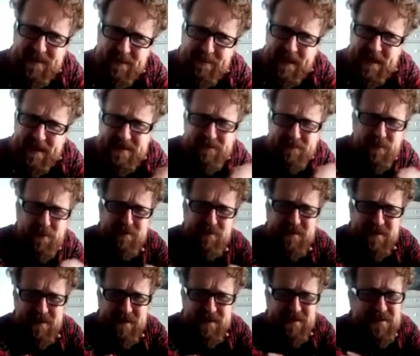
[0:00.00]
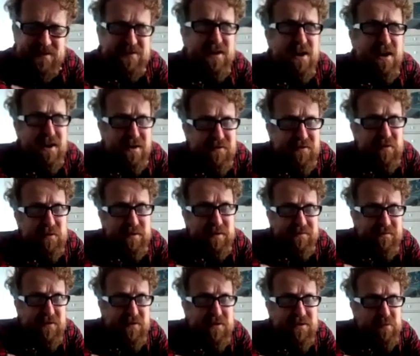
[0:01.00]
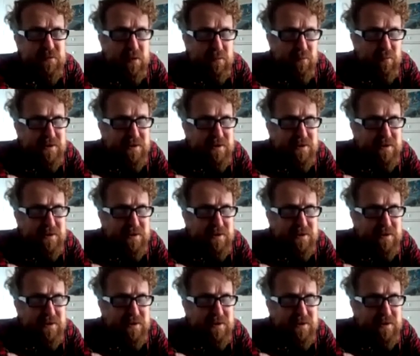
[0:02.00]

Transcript: I mean, I suppose at the start of doing the first one,